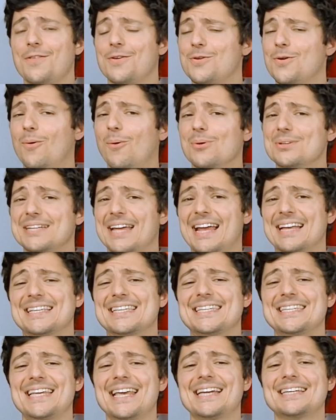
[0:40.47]
Goal is to hit
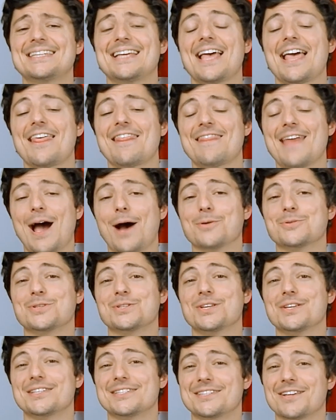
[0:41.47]

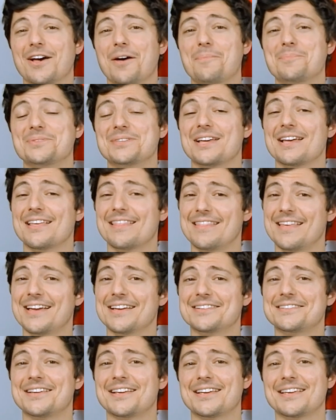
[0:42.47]
6,000 subs
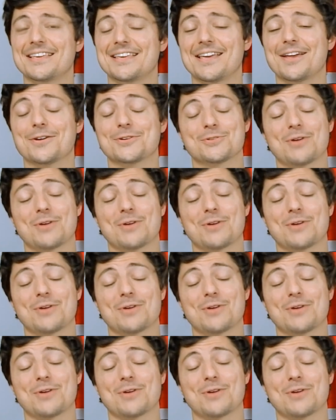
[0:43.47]
this year,